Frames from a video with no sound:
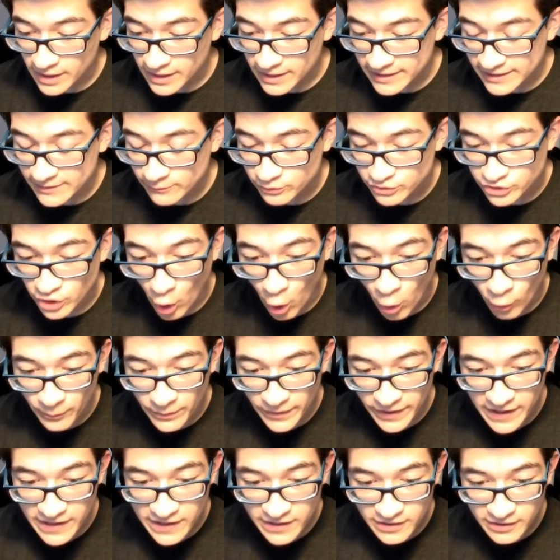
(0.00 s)
He was
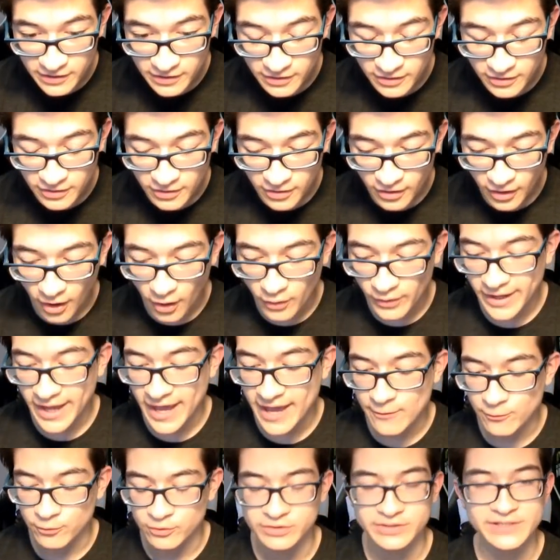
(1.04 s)
open.
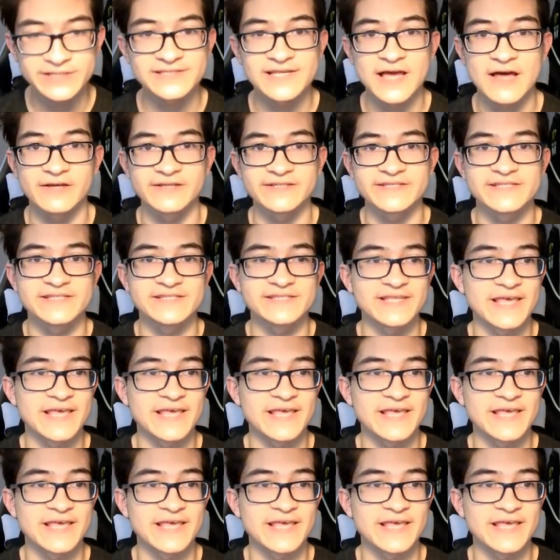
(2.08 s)
Okay, well, at least Alisson